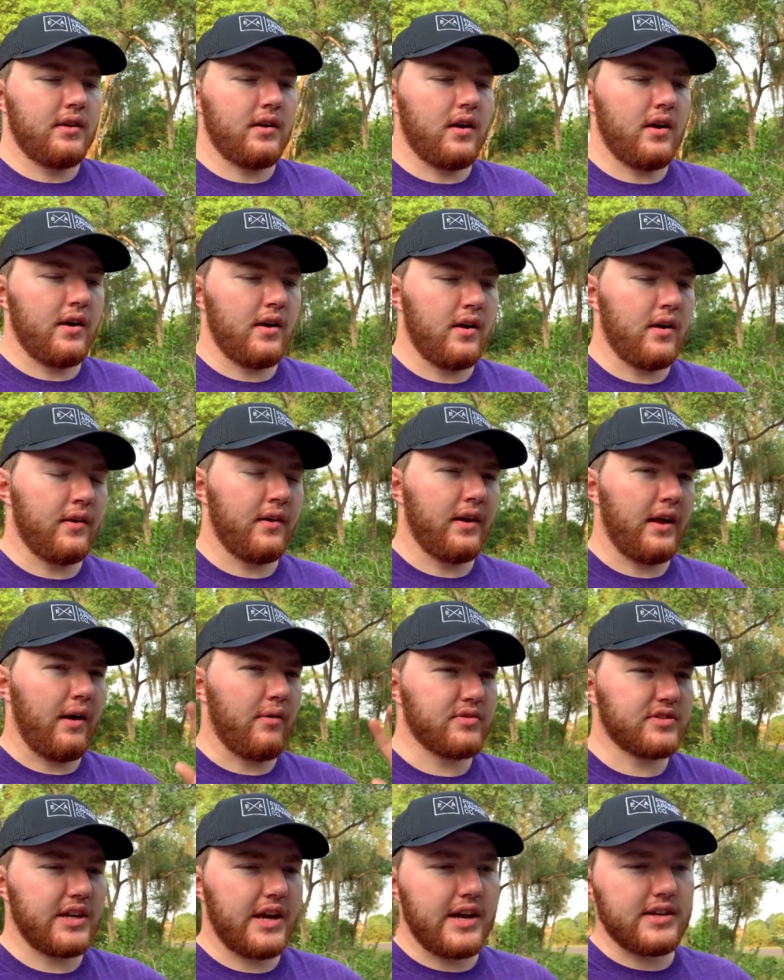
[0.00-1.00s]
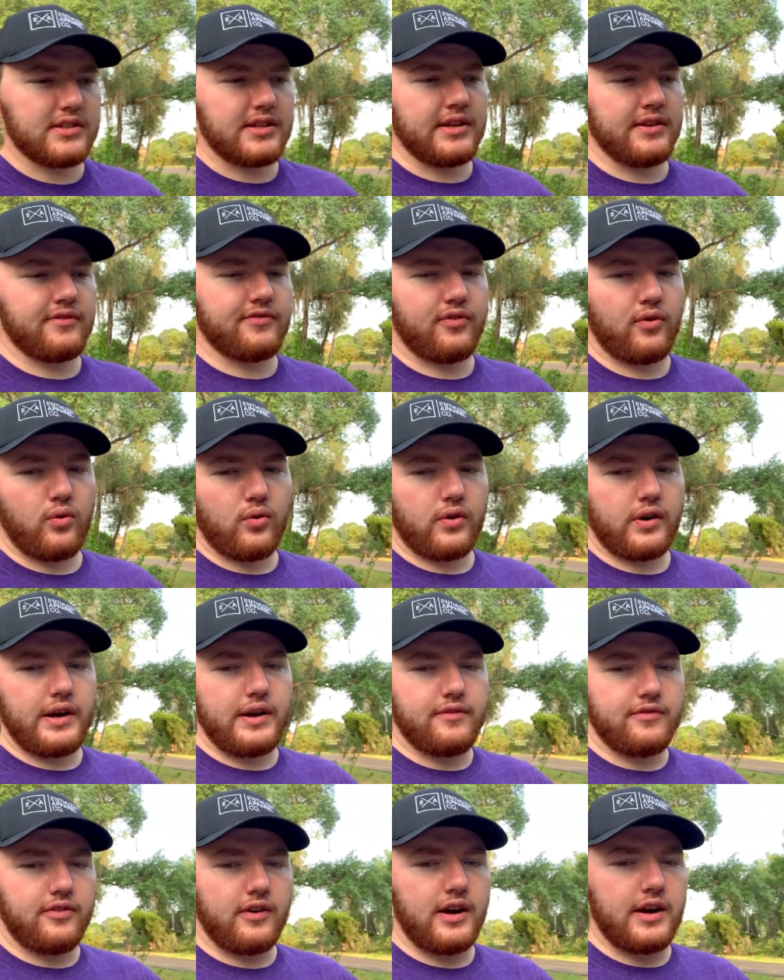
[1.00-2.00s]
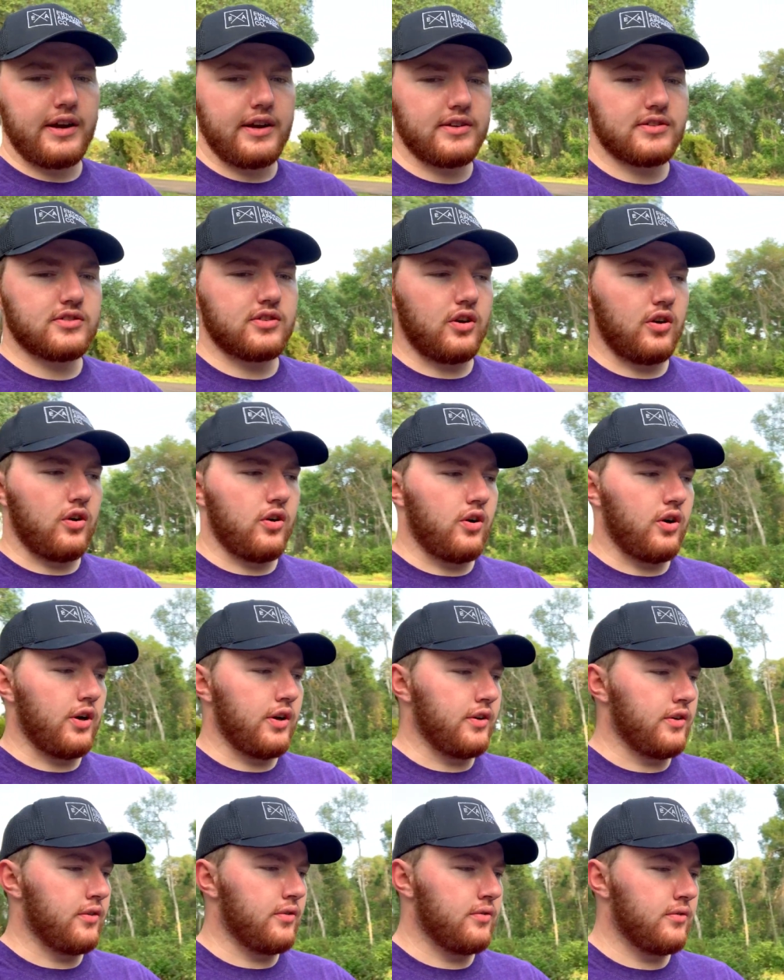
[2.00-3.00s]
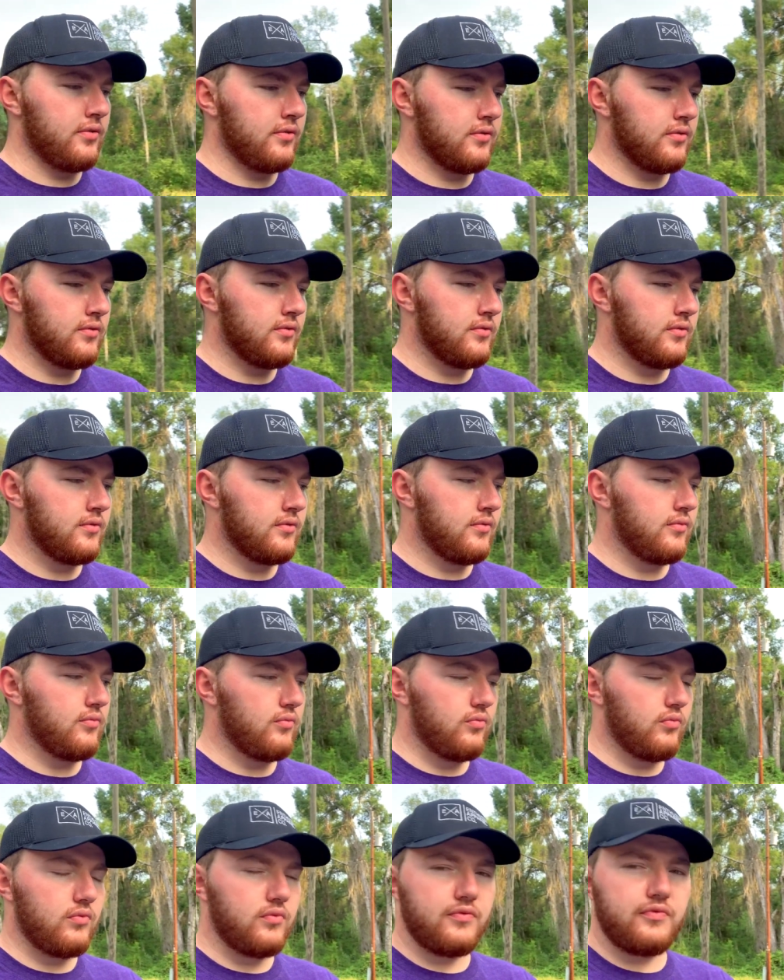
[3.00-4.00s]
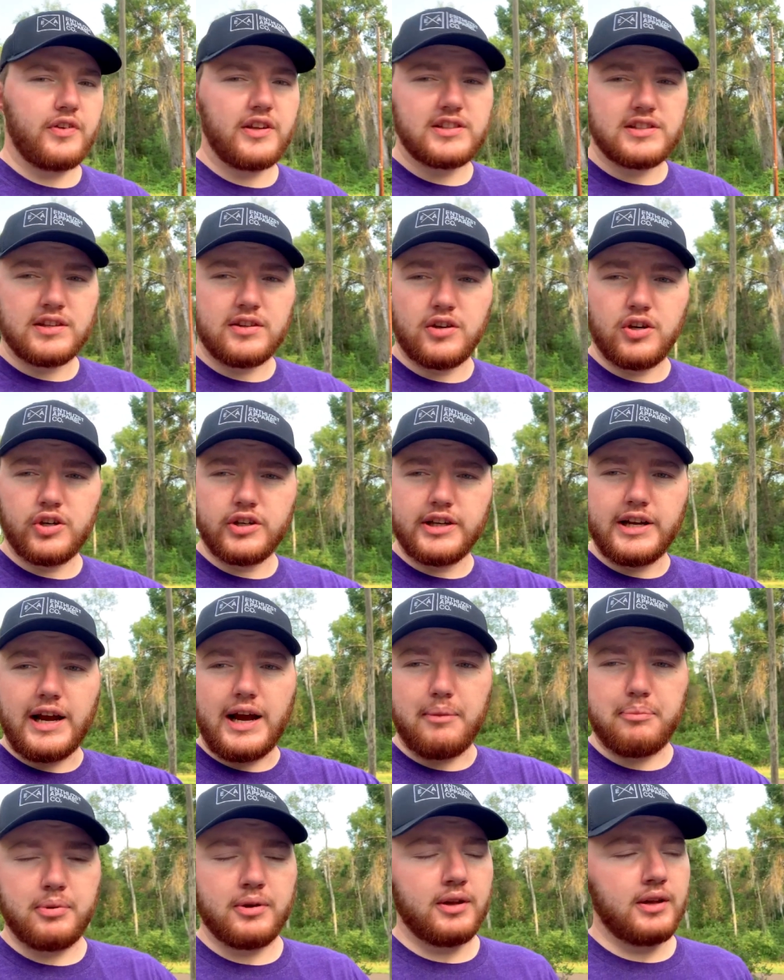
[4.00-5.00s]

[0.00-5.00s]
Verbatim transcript: Uh, and I was asking for advice on fixing the hood gap.